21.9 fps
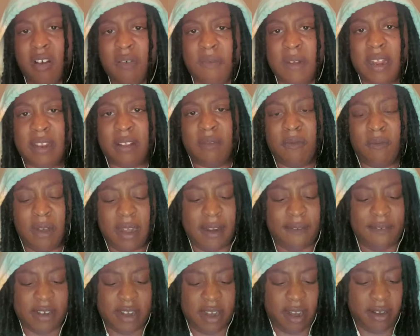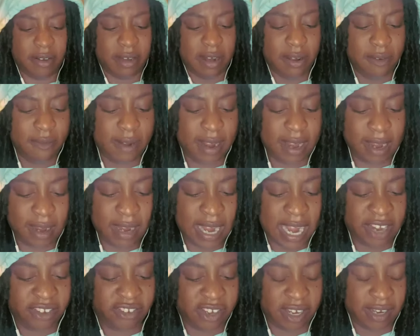with whatever they're doing.
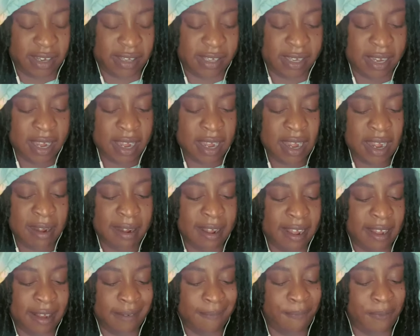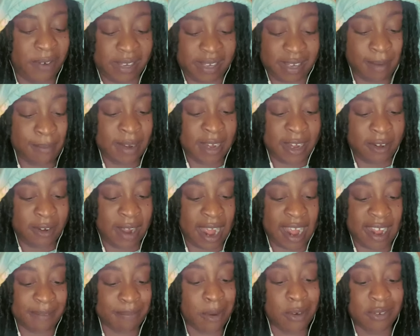It's just for some of you
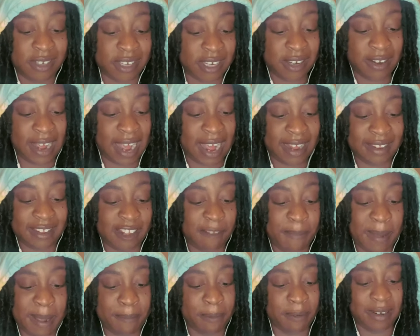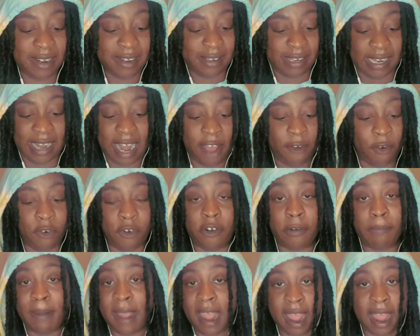guys, most of you guys, these people, this is not on their
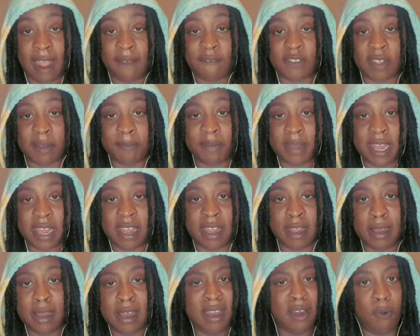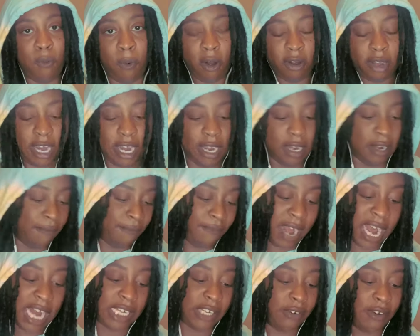path to be working in a
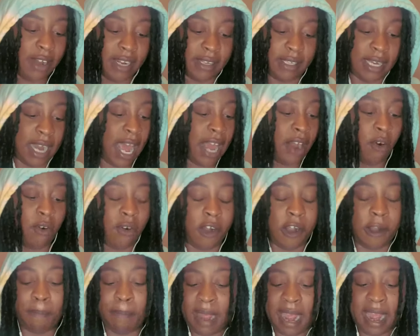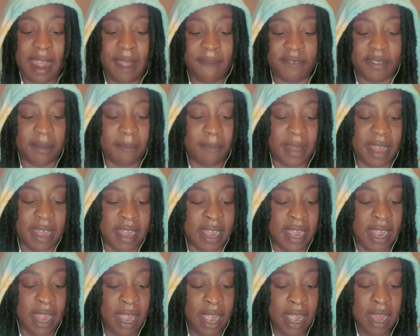factory. It's not on their path to
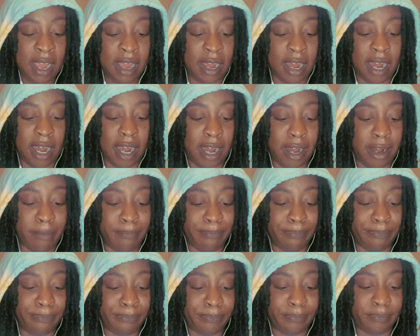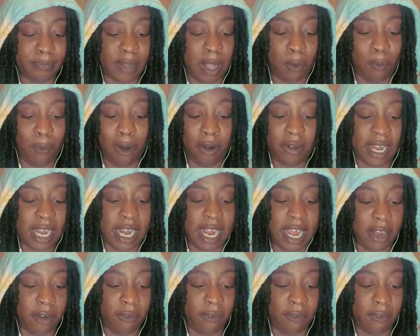be working in a